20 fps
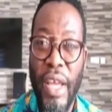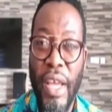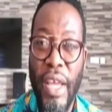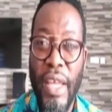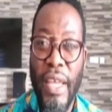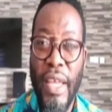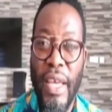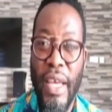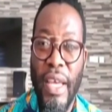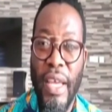
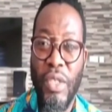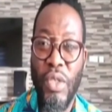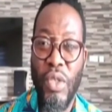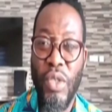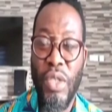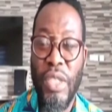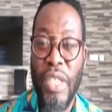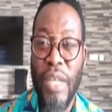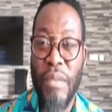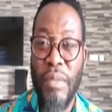yeah,
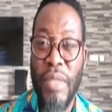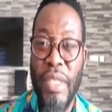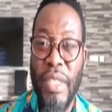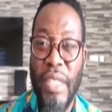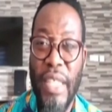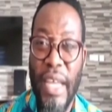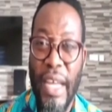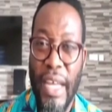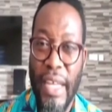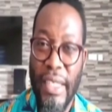social media
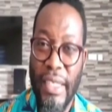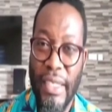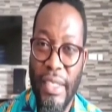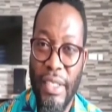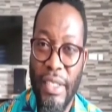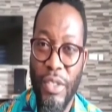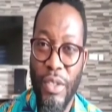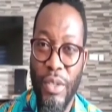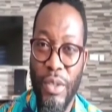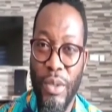handles
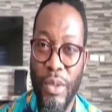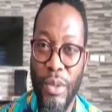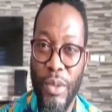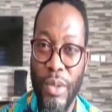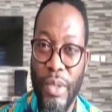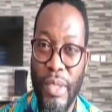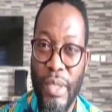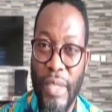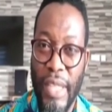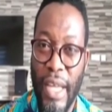no
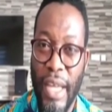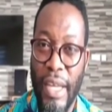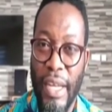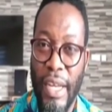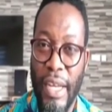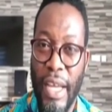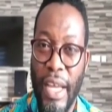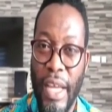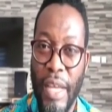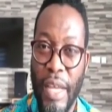
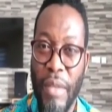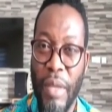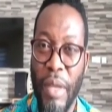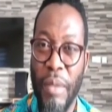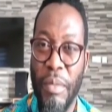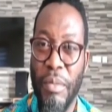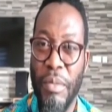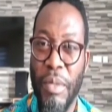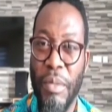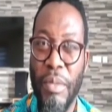susana
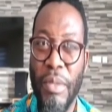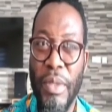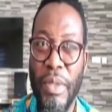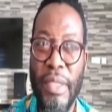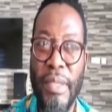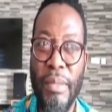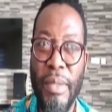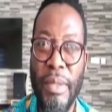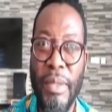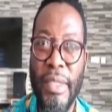miss
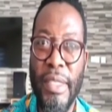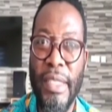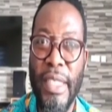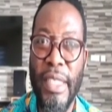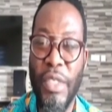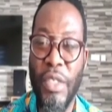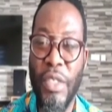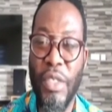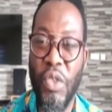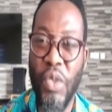see
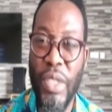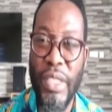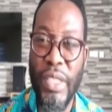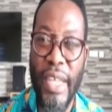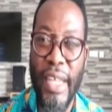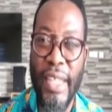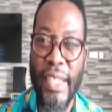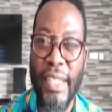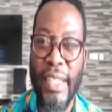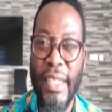Twitter
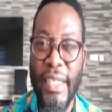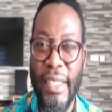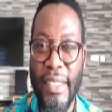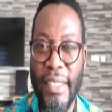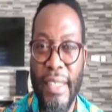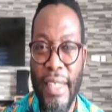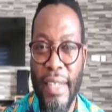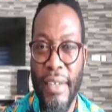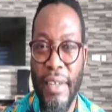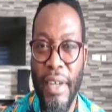ni
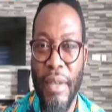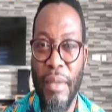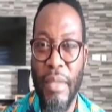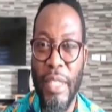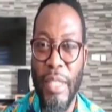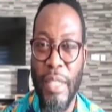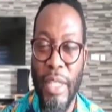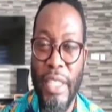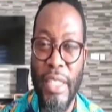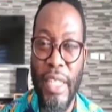Instagram
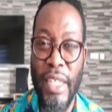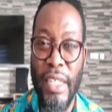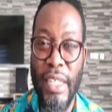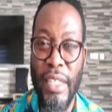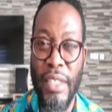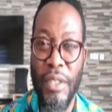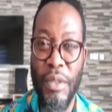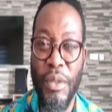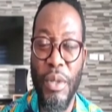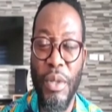especially
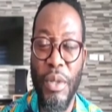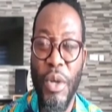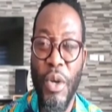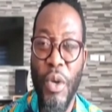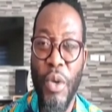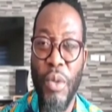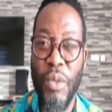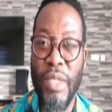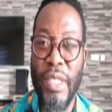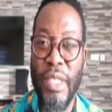no. We
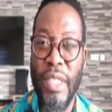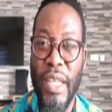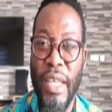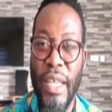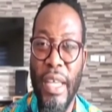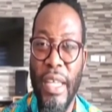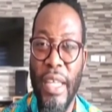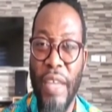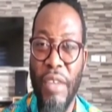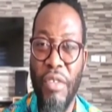say
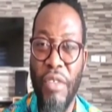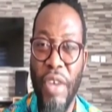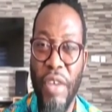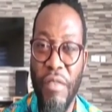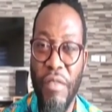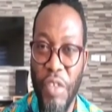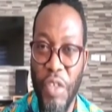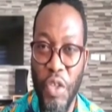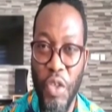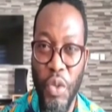ya try
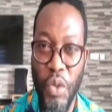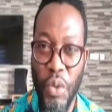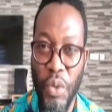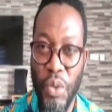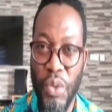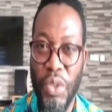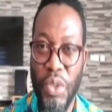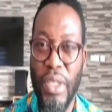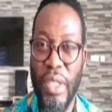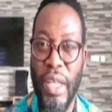
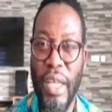videos